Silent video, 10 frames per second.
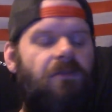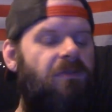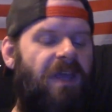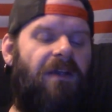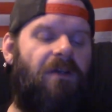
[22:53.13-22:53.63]

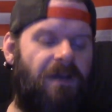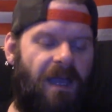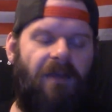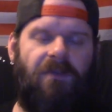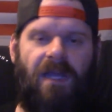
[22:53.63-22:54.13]
there are
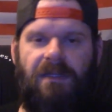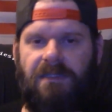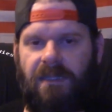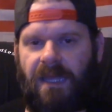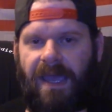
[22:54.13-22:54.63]
caveats
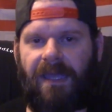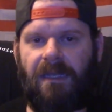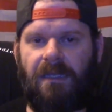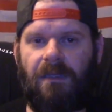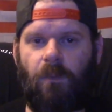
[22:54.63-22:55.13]
to that.
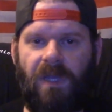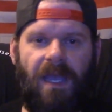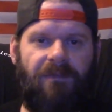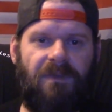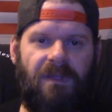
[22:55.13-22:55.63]
We
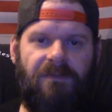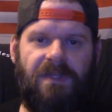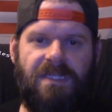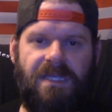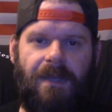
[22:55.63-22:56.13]
have to live
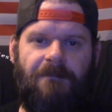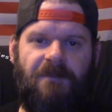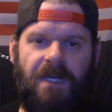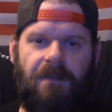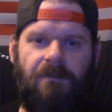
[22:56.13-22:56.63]
in the same
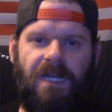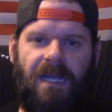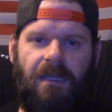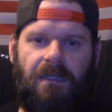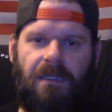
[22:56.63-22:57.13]
fucking
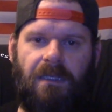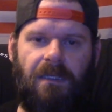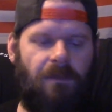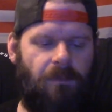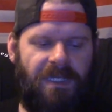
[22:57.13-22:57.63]
reality
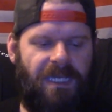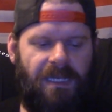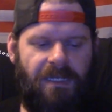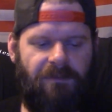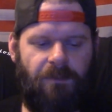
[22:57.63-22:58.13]
we
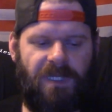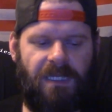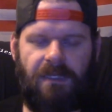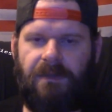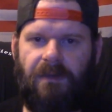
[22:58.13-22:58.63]
can't even
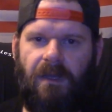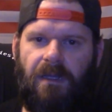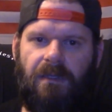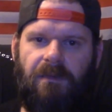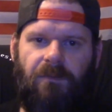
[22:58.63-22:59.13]
begin to
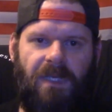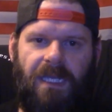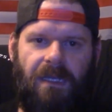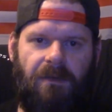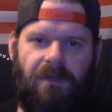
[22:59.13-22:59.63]
talk if we
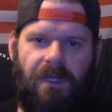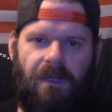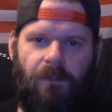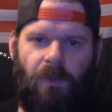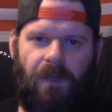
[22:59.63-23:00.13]
can't agree
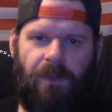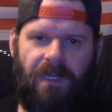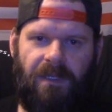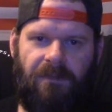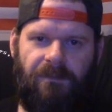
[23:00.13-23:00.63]
on where we
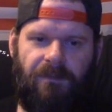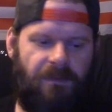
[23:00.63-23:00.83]
live